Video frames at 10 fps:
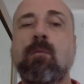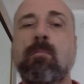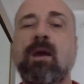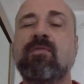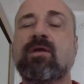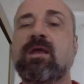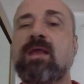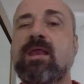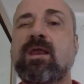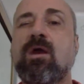by the
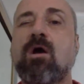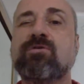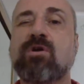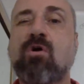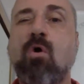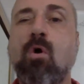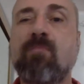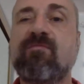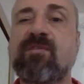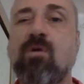Canadian artist
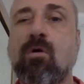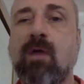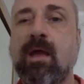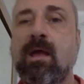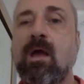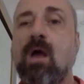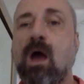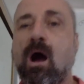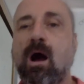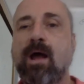Colm Feore
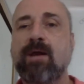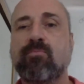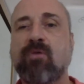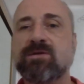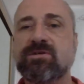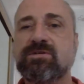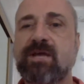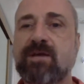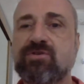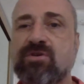uh, in a
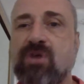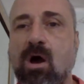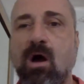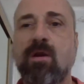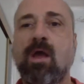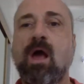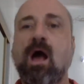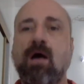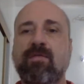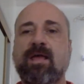presentation on
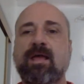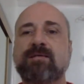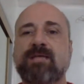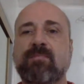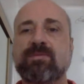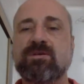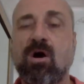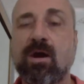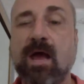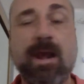the exhibit's
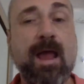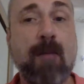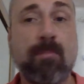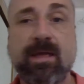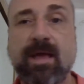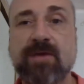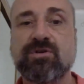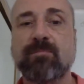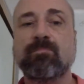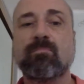online
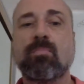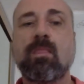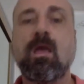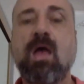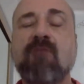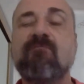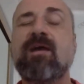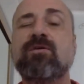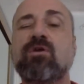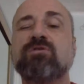application.
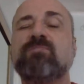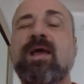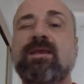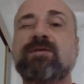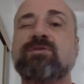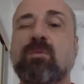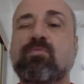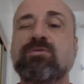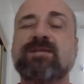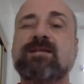Van Gogh's paintings are
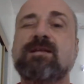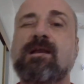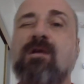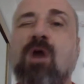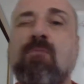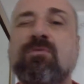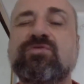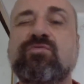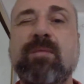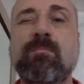presented in an
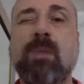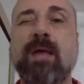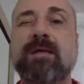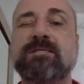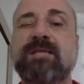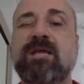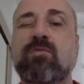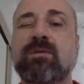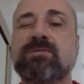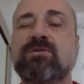almost dreamlike
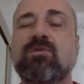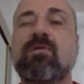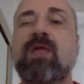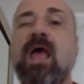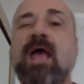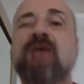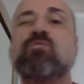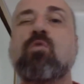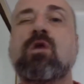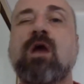sequence so that his
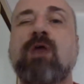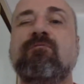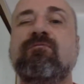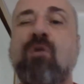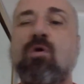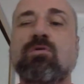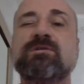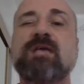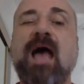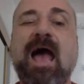work
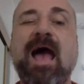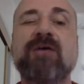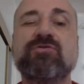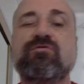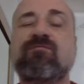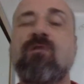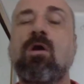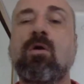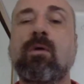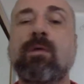unfolds as you
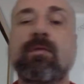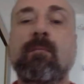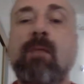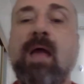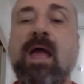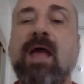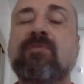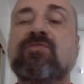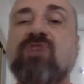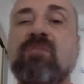follow them in
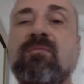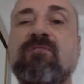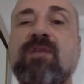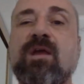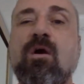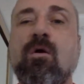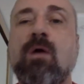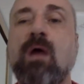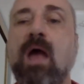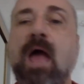the streaming video,
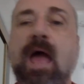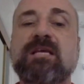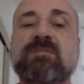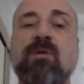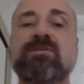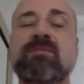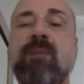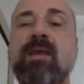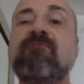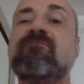exposing
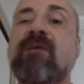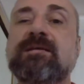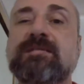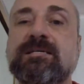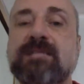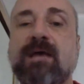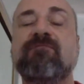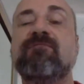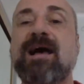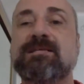many faces
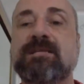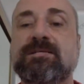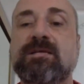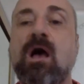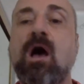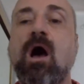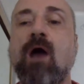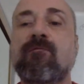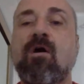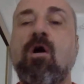and facets
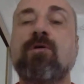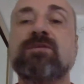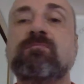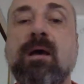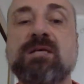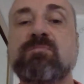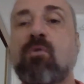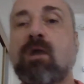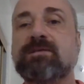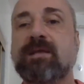of the artist's
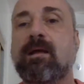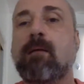mesmerizing